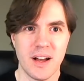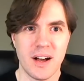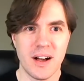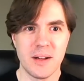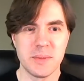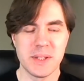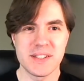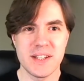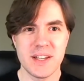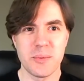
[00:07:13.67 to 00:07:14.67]
Um, let's
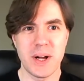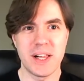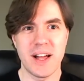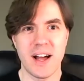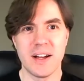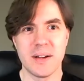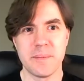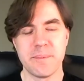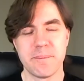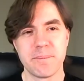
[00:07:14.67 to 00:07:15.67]
see. Well,
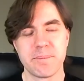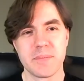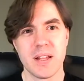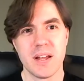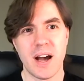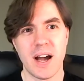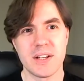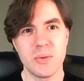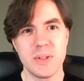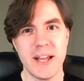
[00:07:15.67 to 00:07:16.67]
um, I
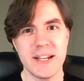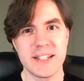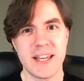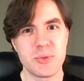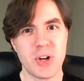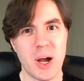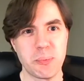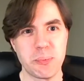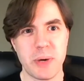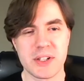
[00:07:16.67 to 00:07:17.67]
don't like to keep
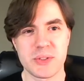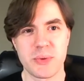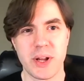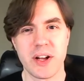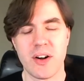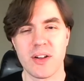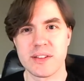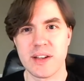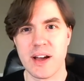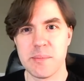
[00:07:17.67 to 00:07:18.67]
Dropbox running all the
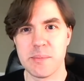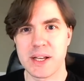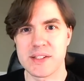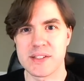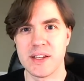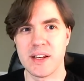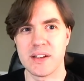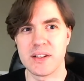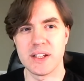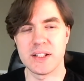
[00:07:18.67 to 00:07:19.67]
time because it,
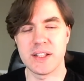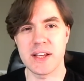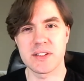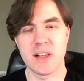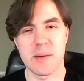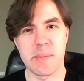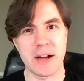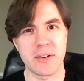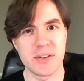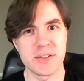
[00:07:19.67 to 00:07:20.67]
it takes a lot of
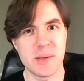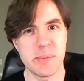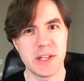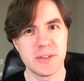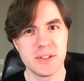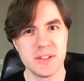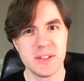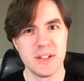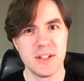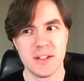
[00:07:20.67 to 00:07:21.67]
background CPU.
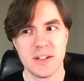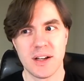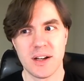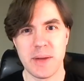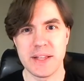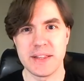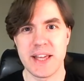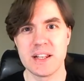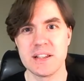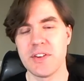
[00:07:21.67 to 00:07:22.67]
Mm-hmm. Um, at the
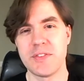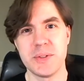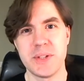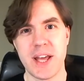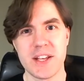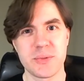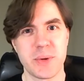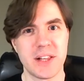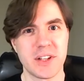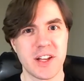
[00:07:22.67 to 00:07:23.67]
end of a few days, when
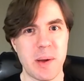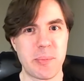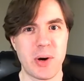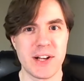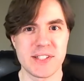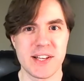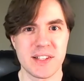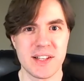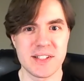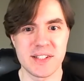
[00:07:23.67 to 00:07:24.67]
I look at my process
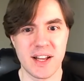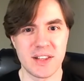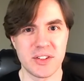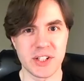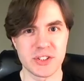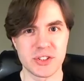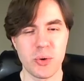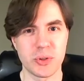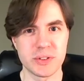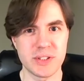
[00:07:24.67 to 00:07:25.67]
list and I look at
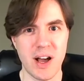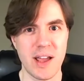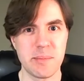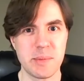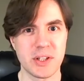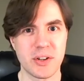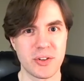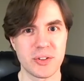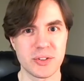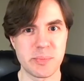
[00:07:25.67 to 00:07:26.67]
total time in the
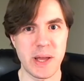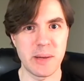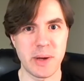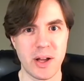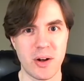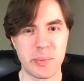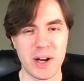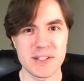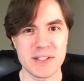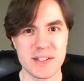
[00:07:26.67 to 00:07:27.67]
kernel spent by all
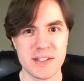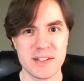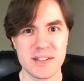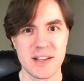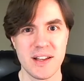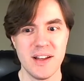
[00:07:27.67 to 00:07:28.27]
processes,